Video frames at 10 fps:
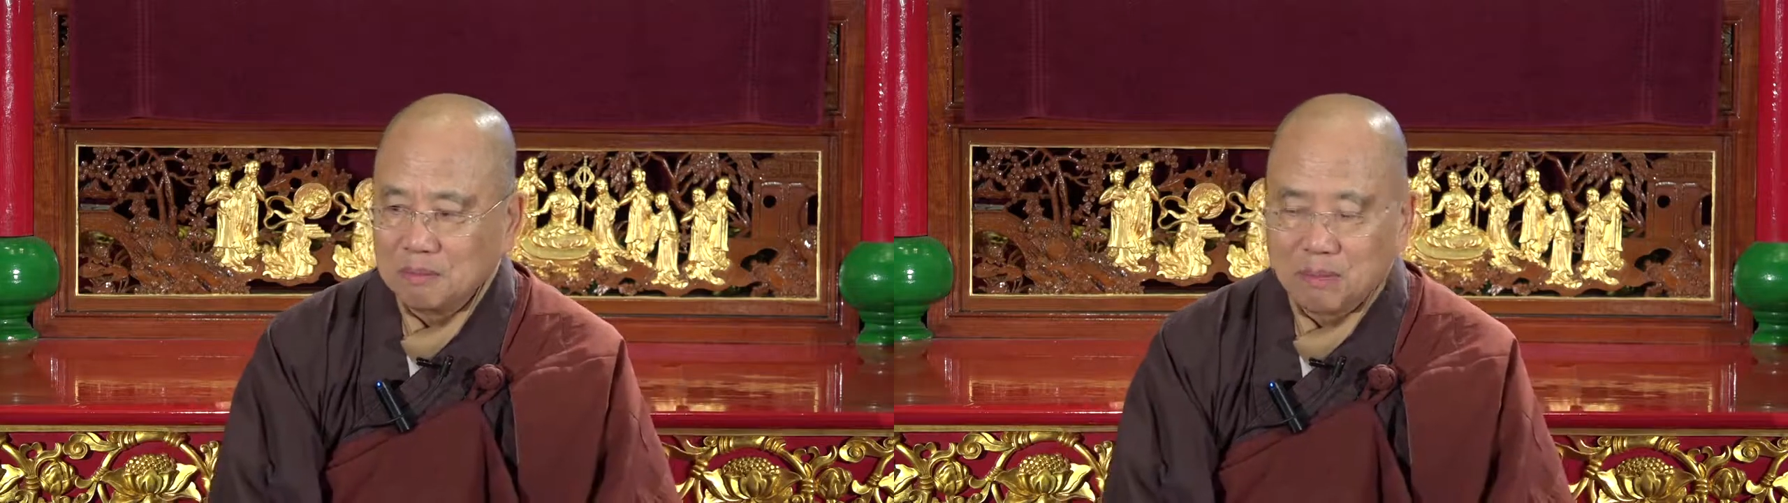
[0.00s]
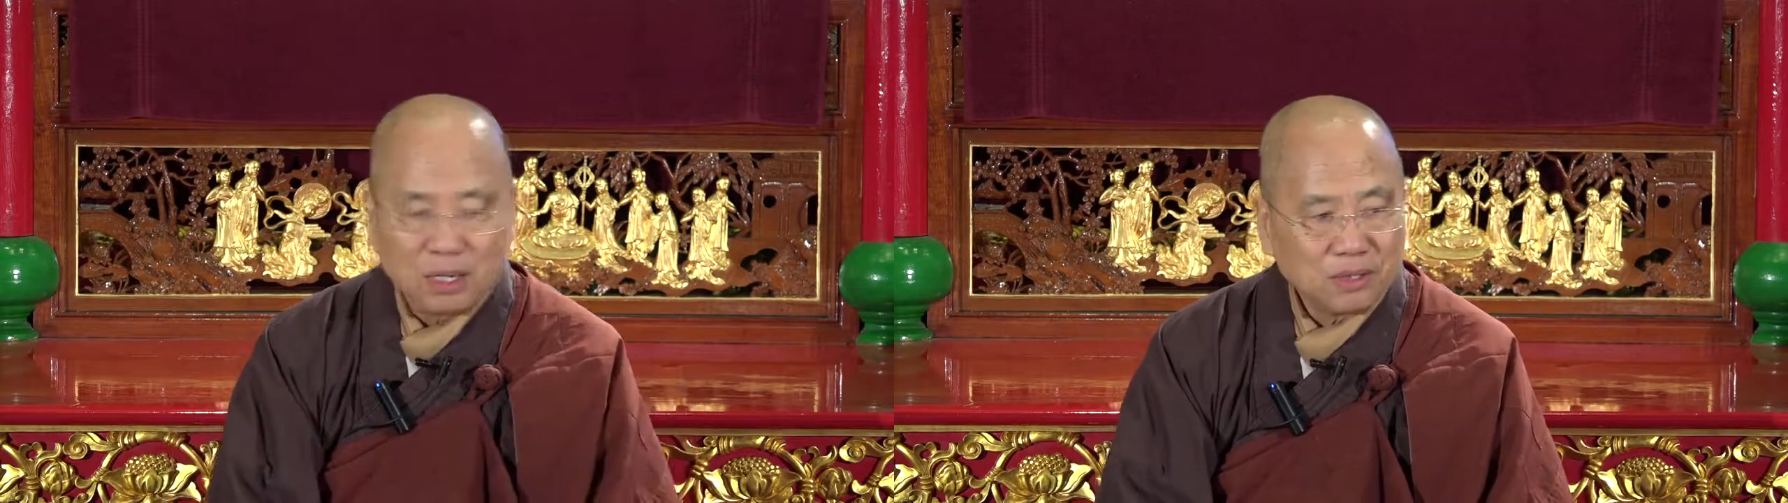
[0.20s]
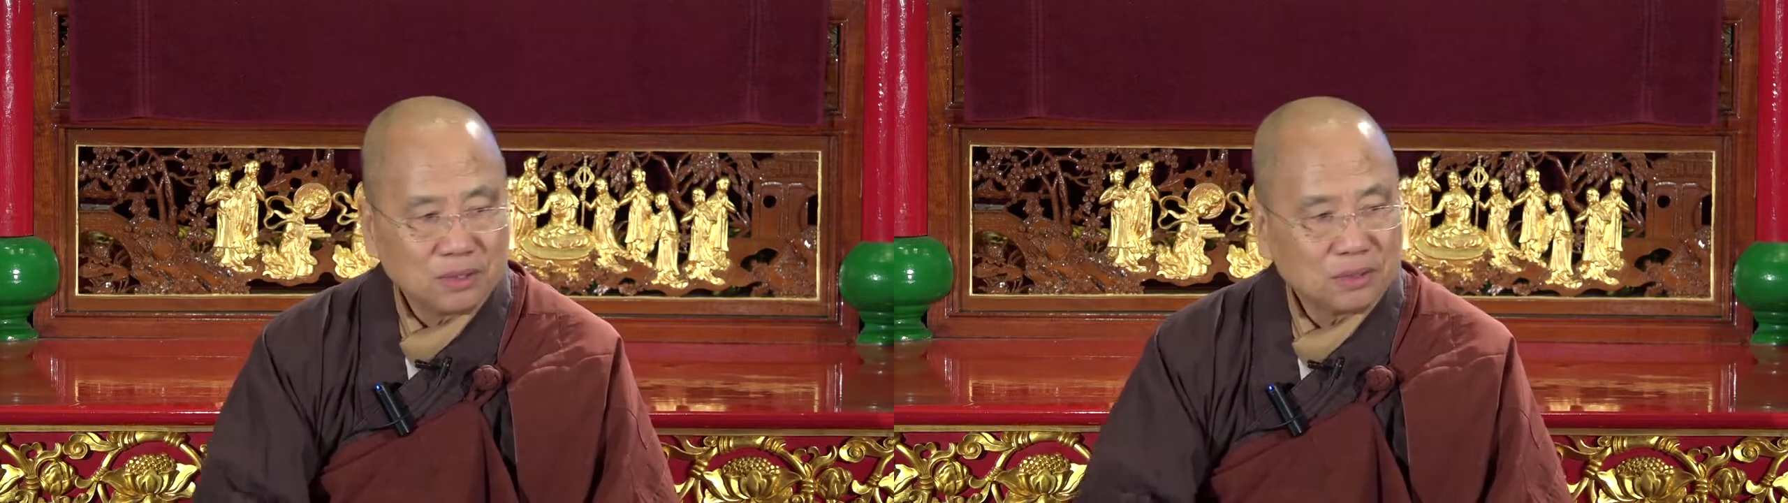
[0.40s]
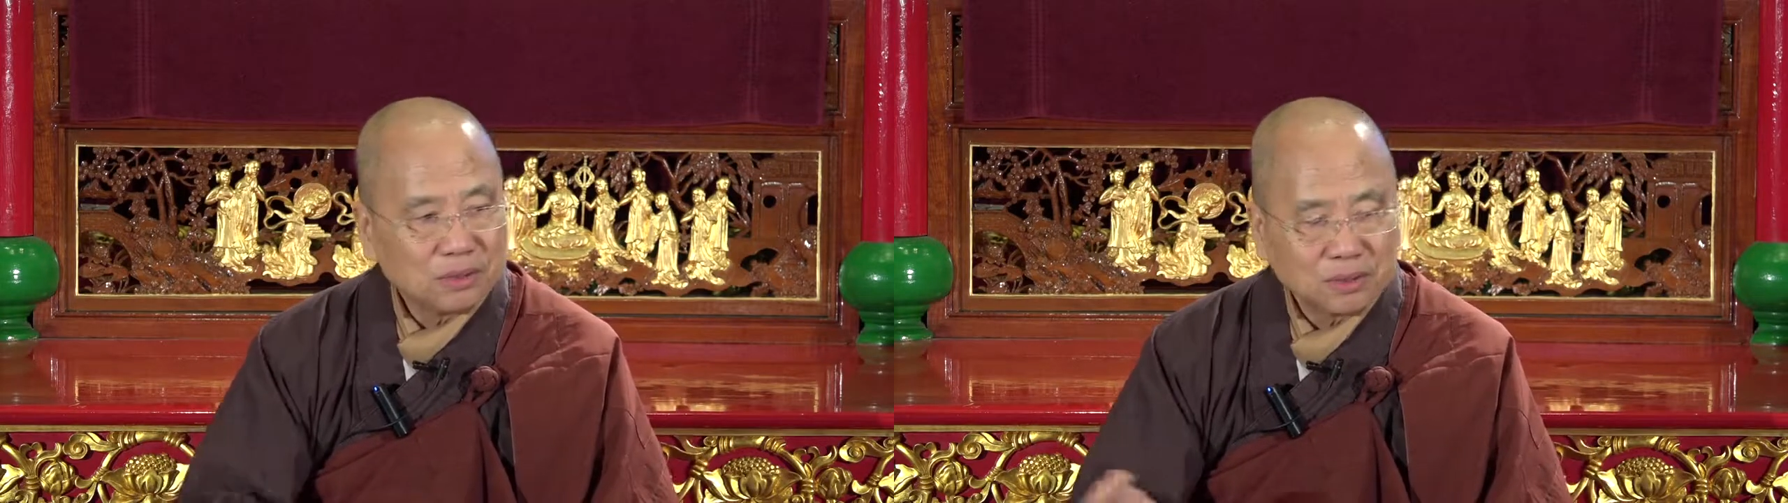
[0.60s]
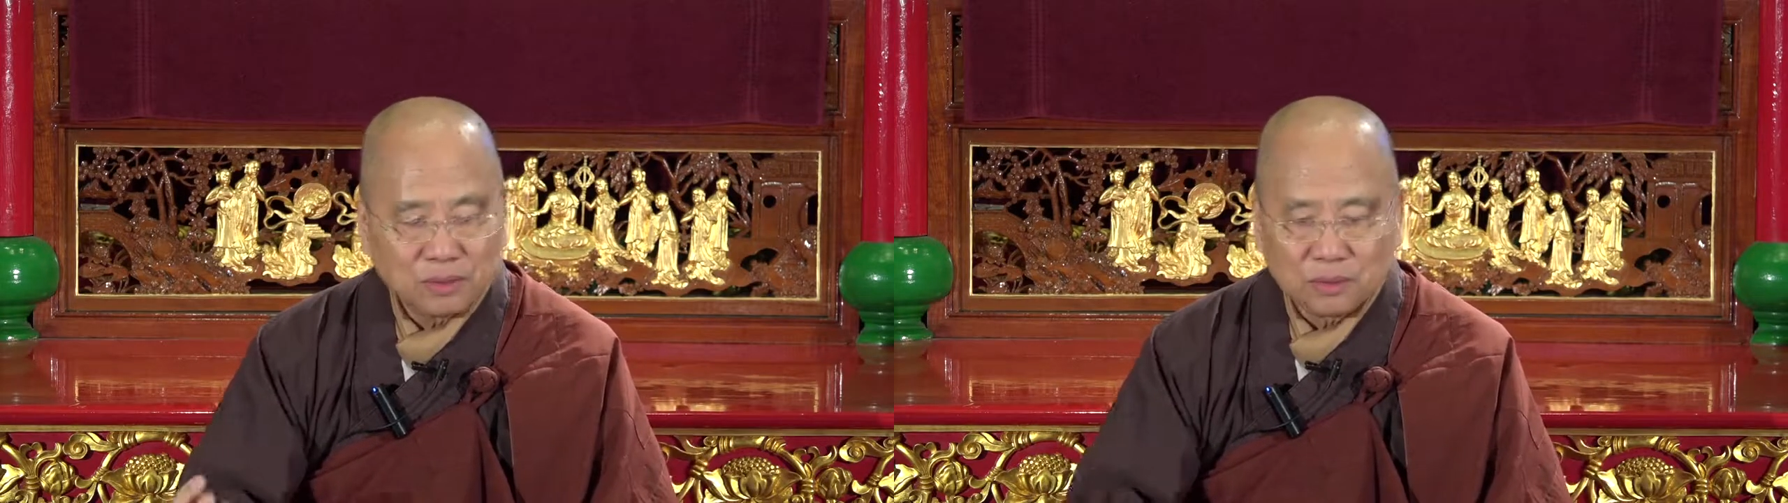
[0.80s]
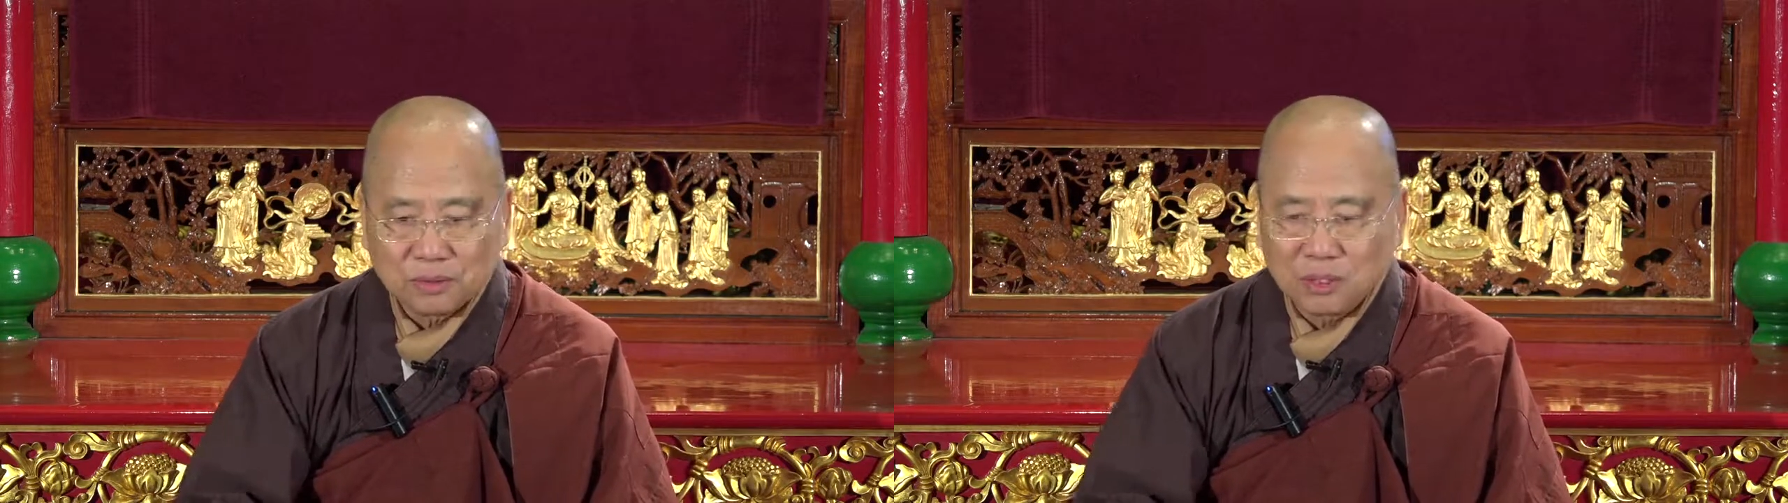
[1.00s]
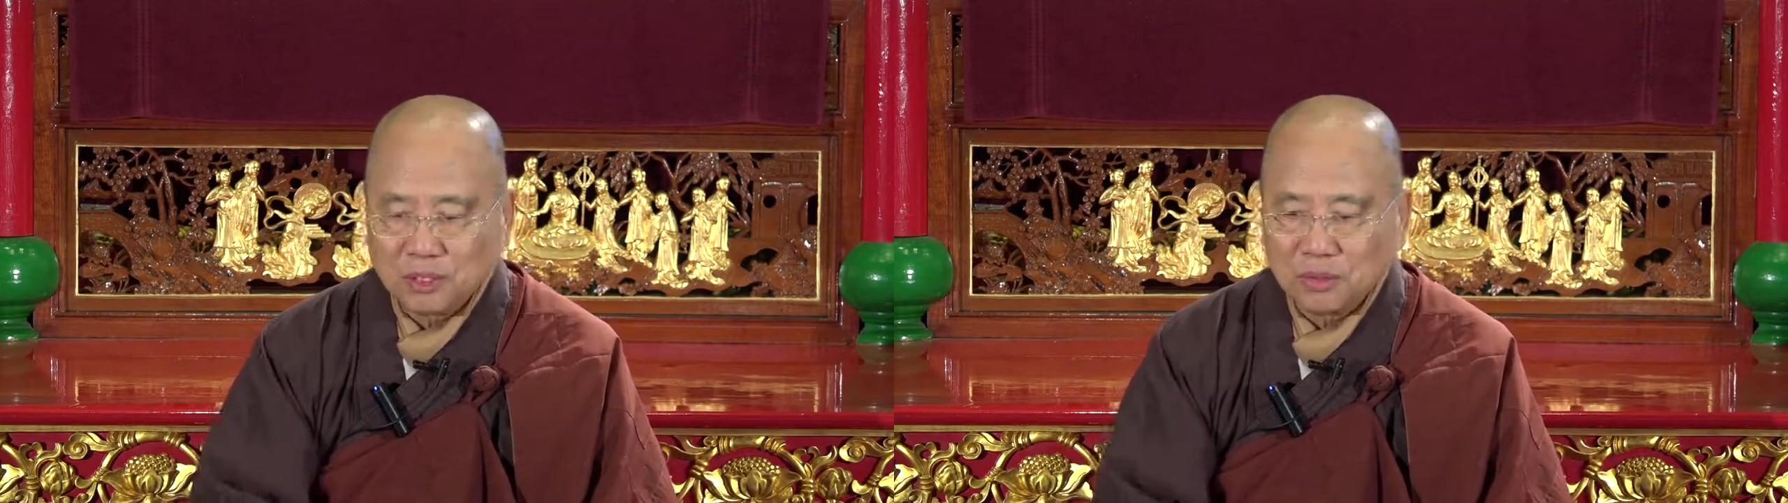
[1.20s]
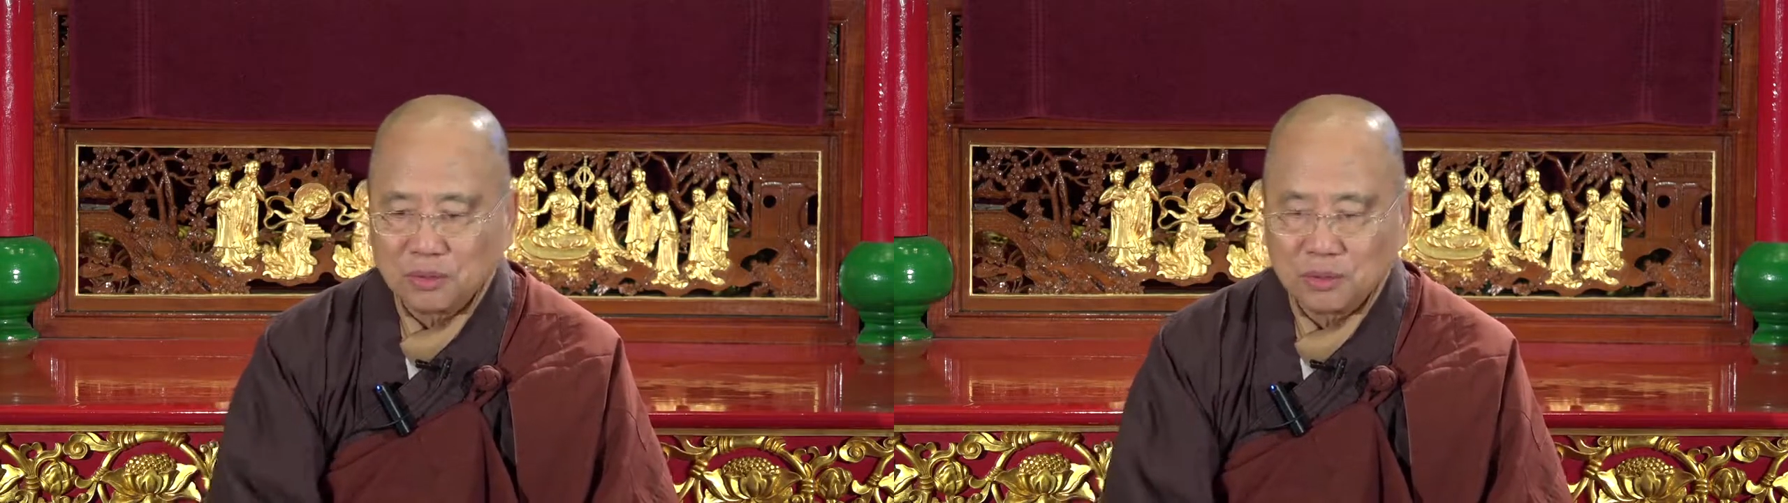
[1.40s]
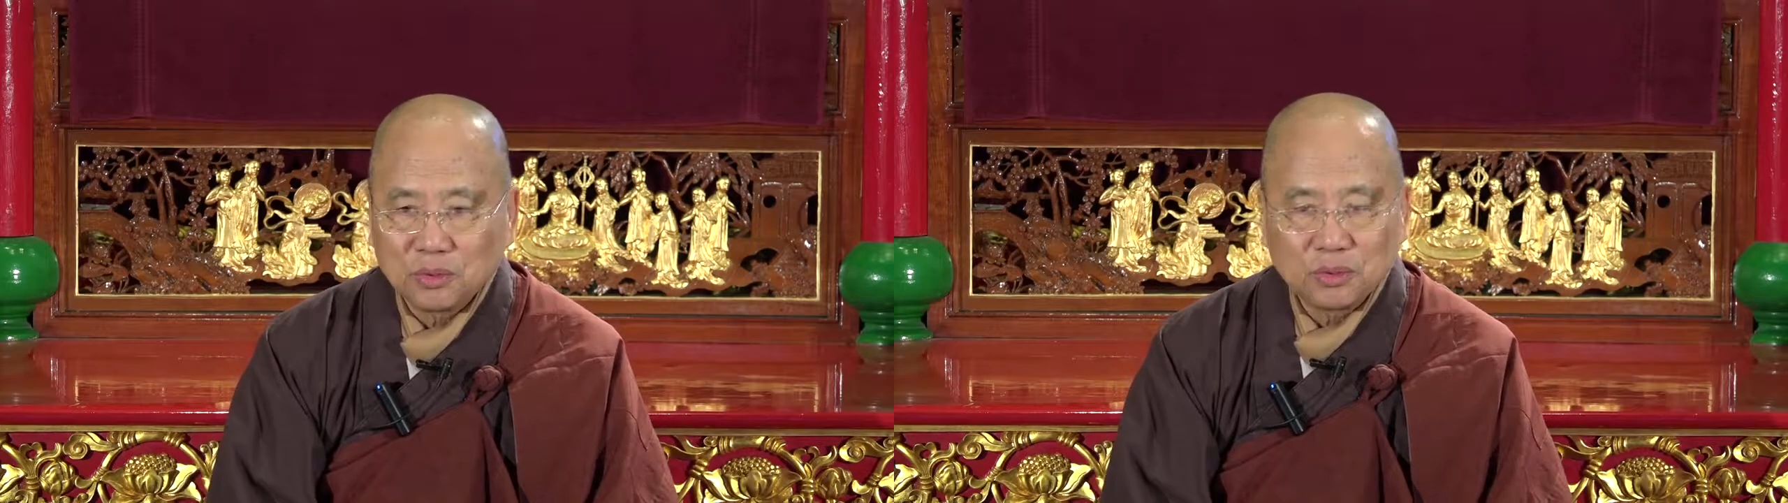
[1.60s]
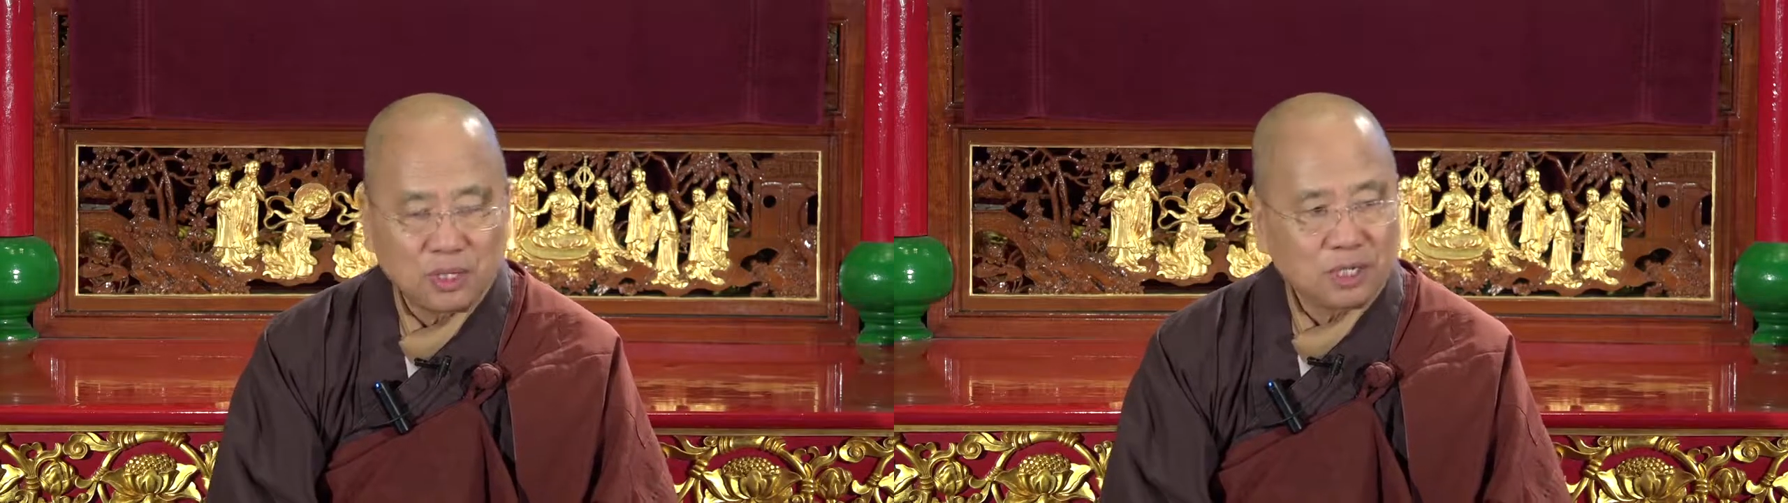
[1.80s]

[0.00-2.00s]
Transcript: monks, they don't